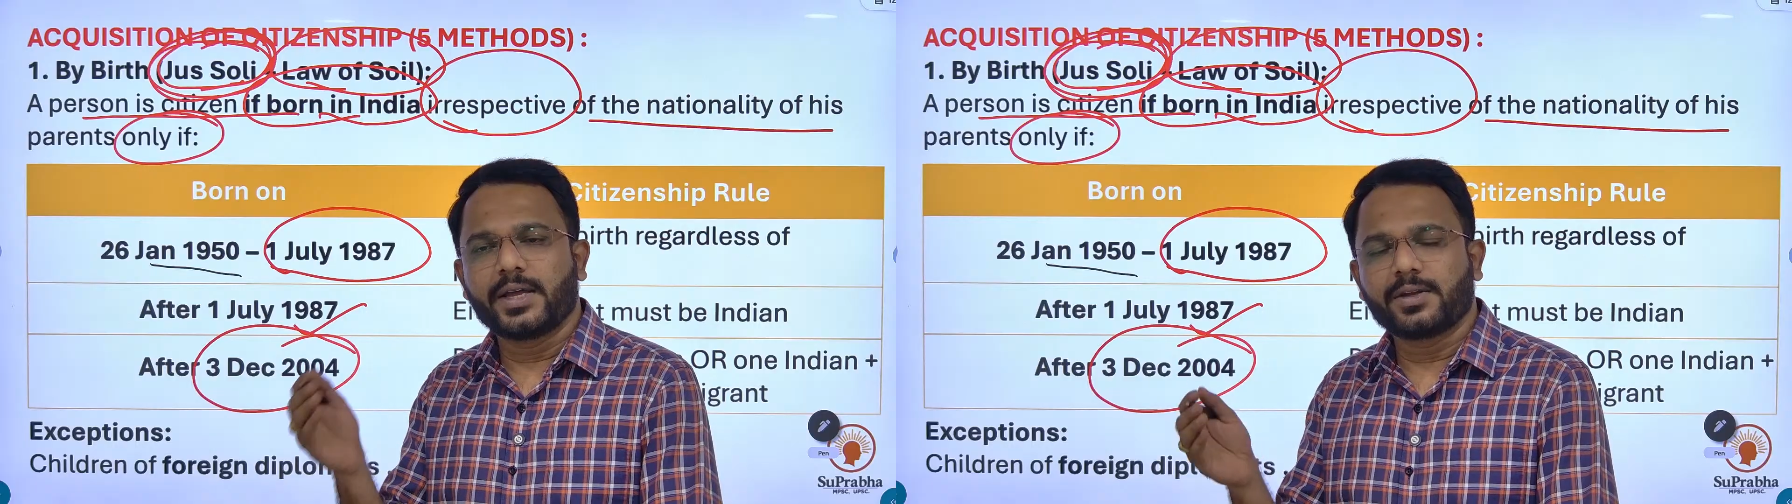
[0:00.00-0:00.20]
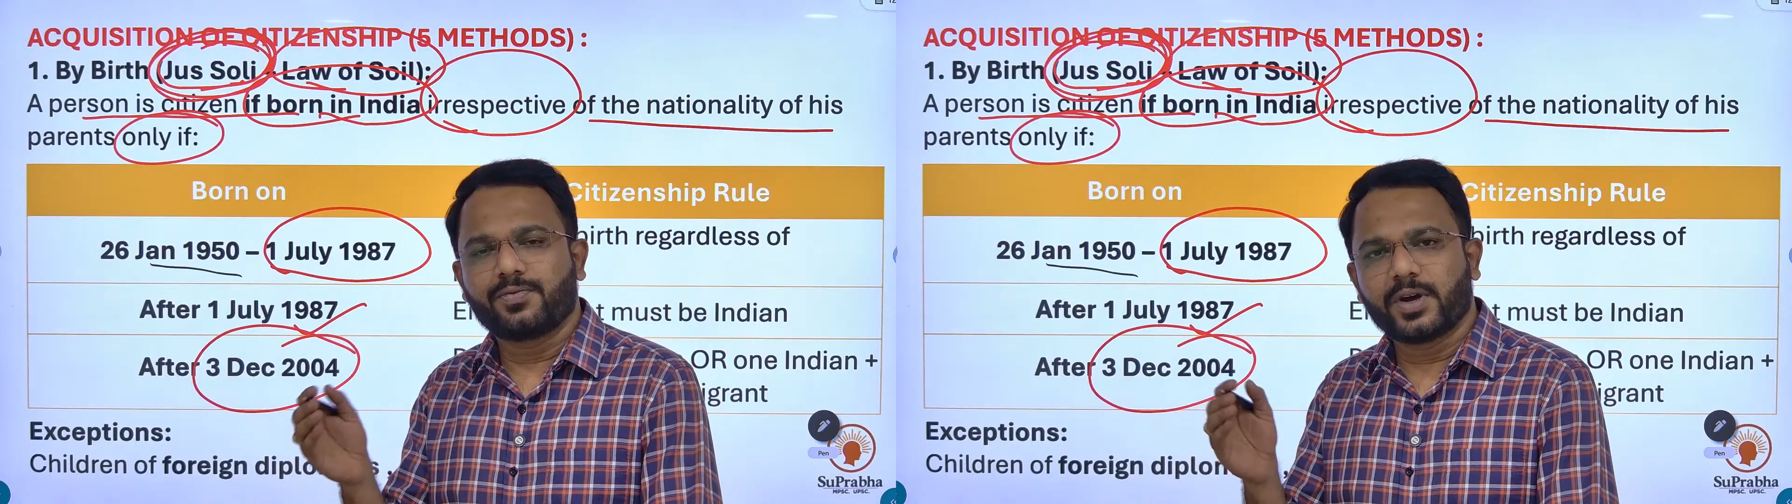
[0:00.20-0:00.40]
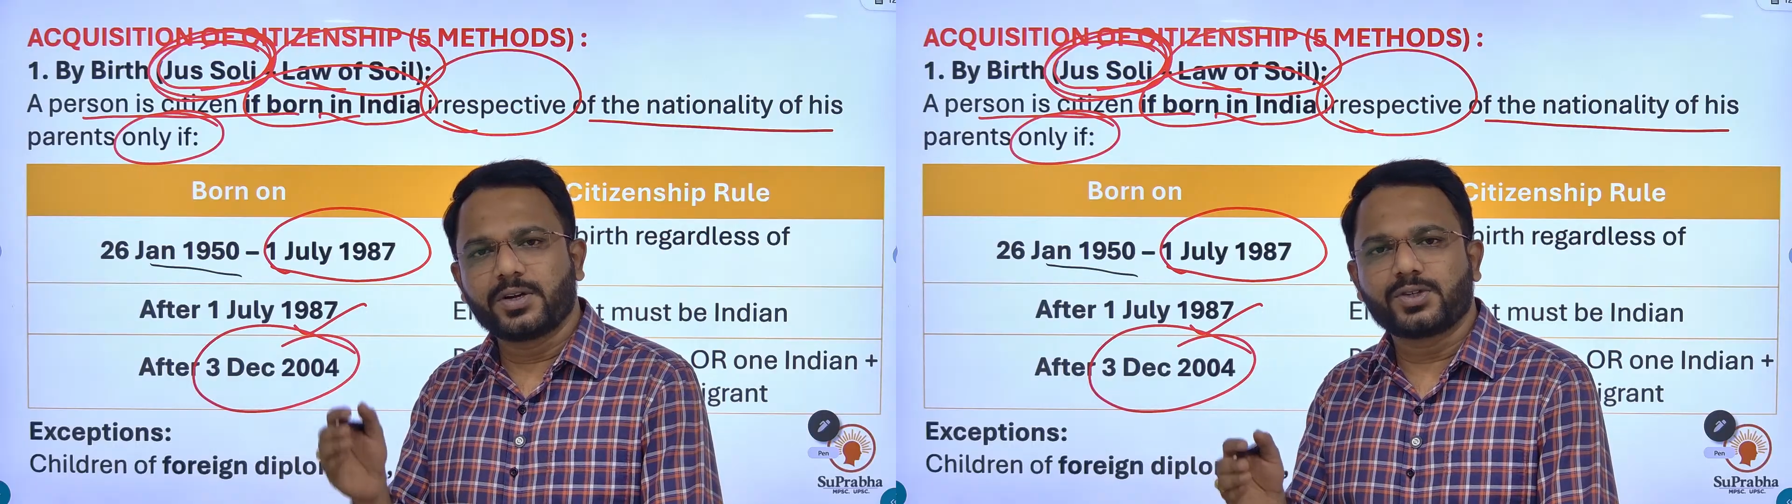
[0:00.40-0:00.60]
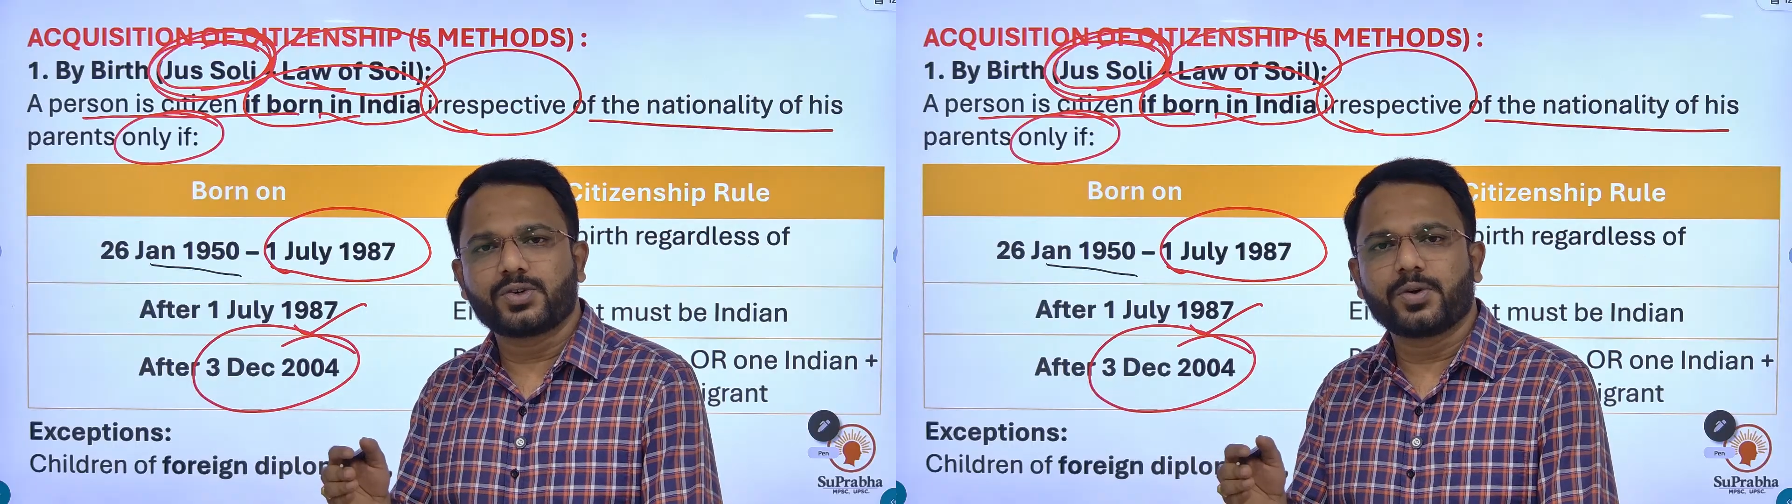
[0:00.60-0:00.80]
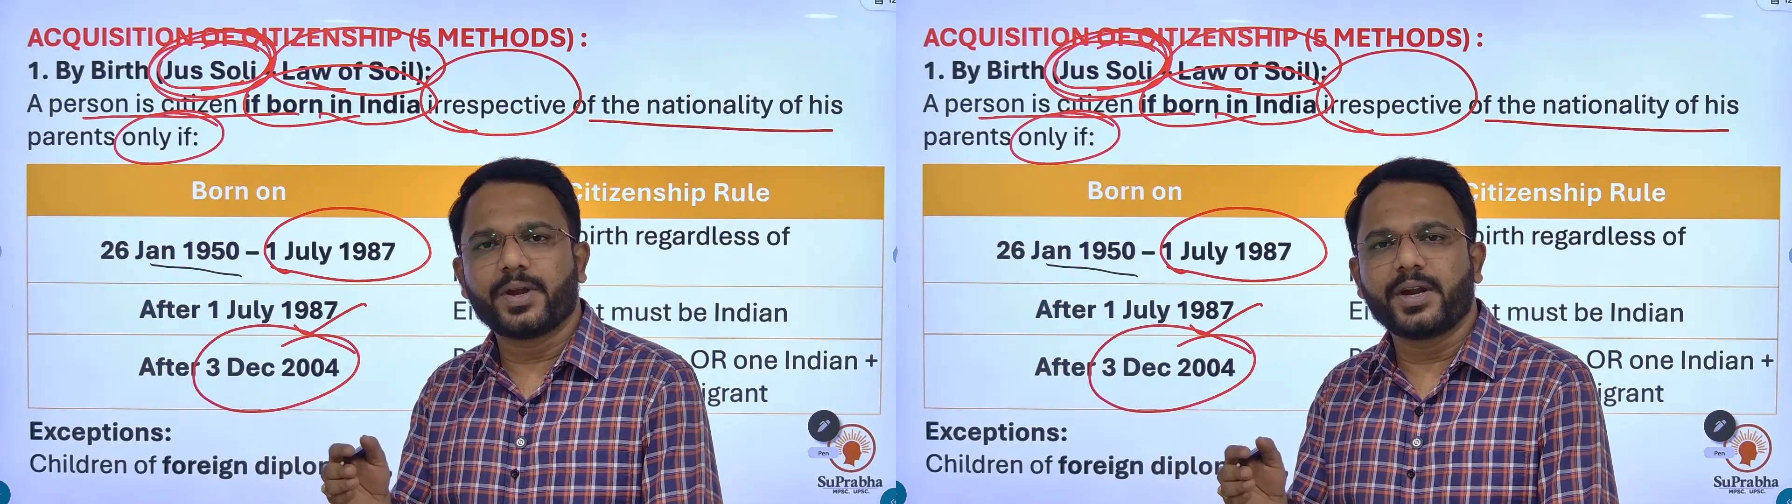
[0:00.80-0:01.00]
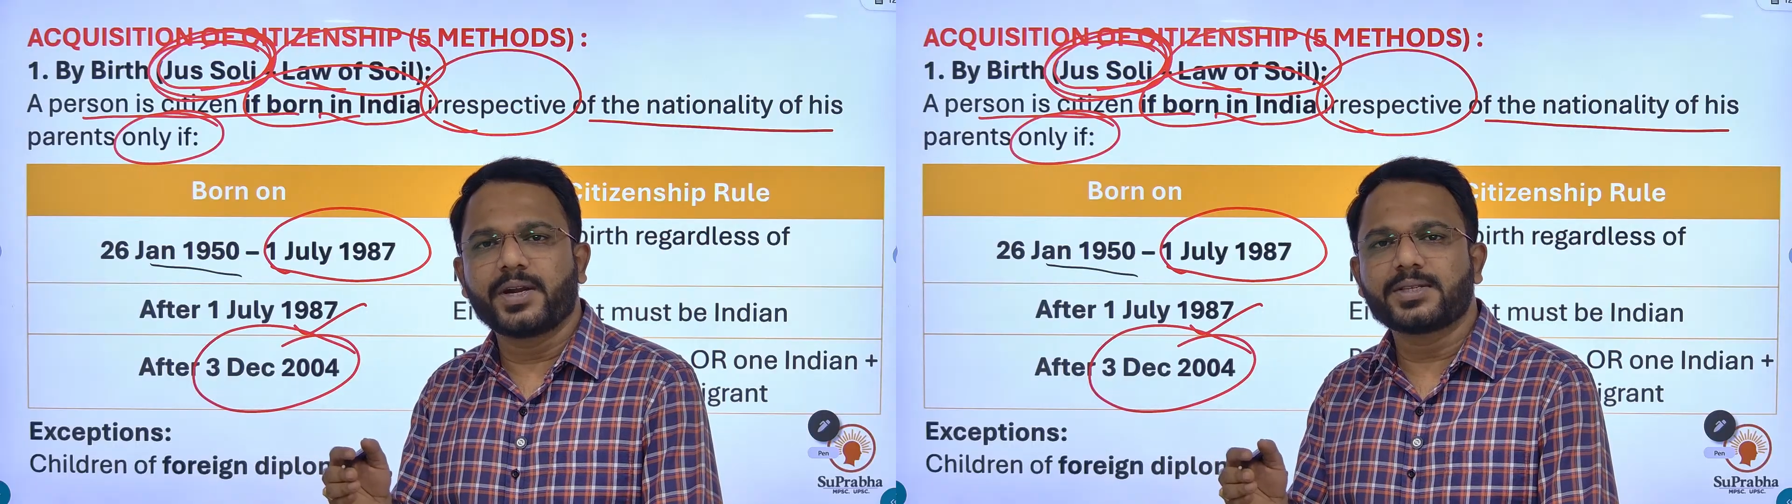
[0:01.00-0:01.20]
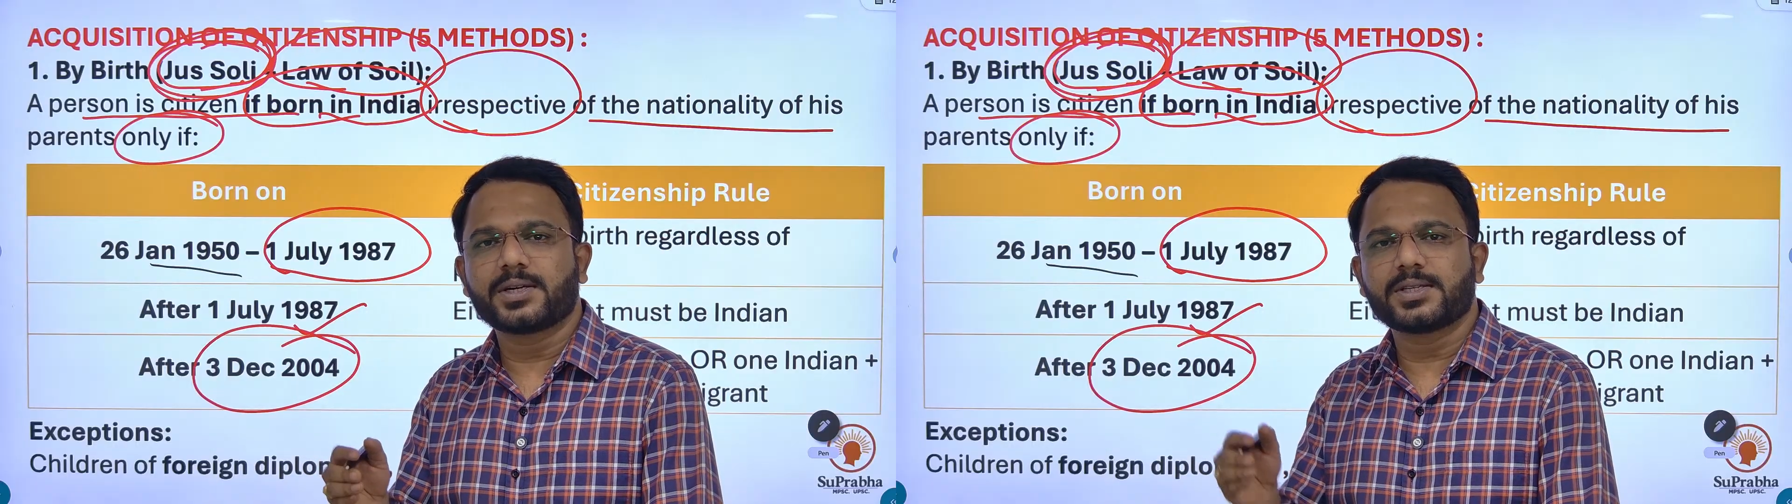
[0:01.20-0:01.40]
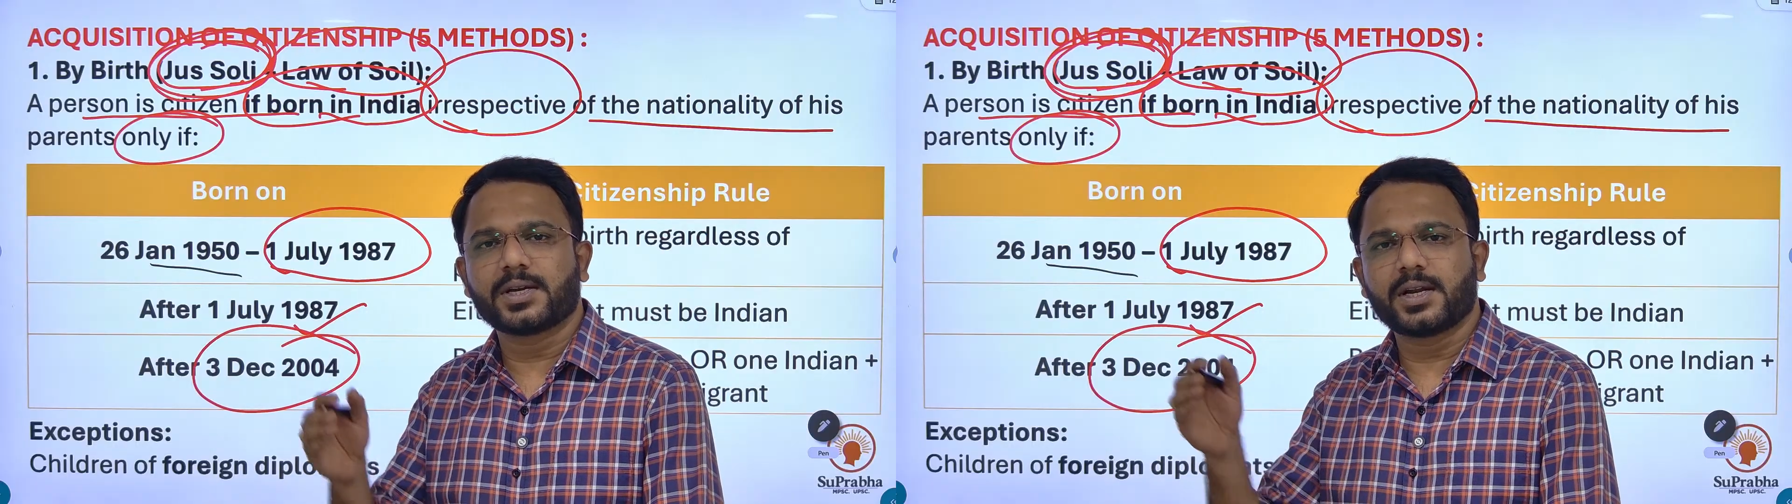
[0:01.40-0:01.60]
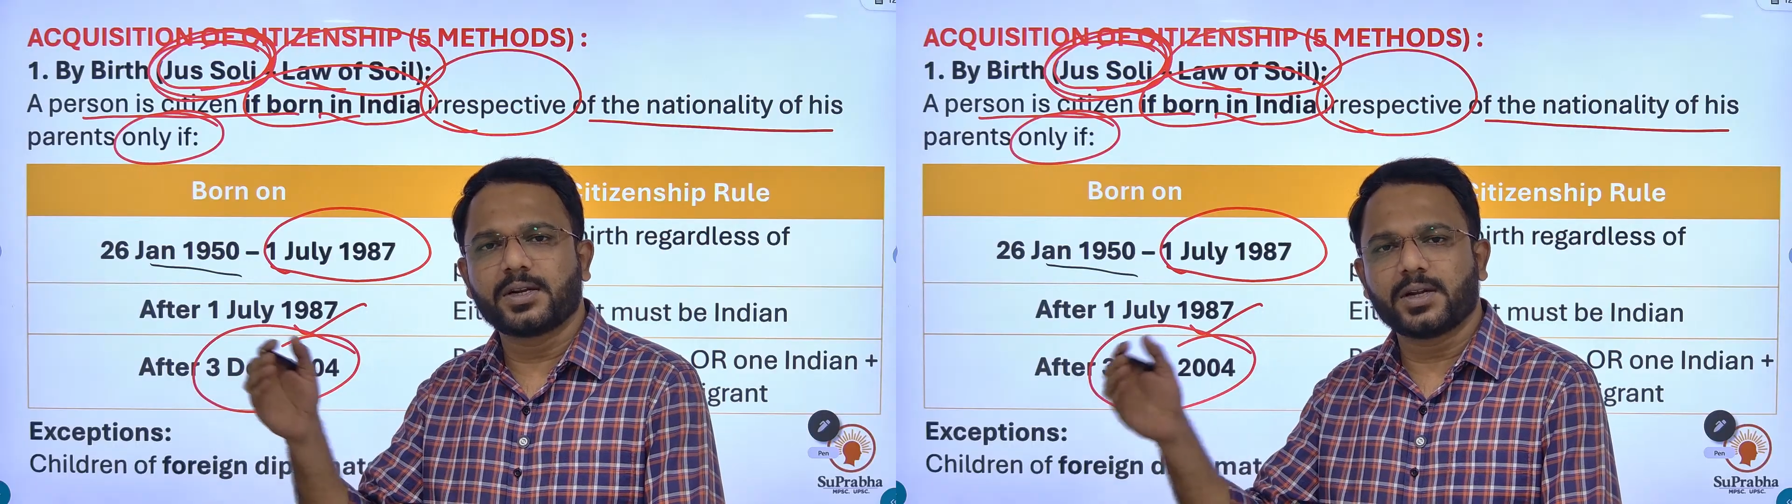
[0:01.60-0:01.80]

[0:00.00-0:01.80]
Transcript: one should be Indian citizen and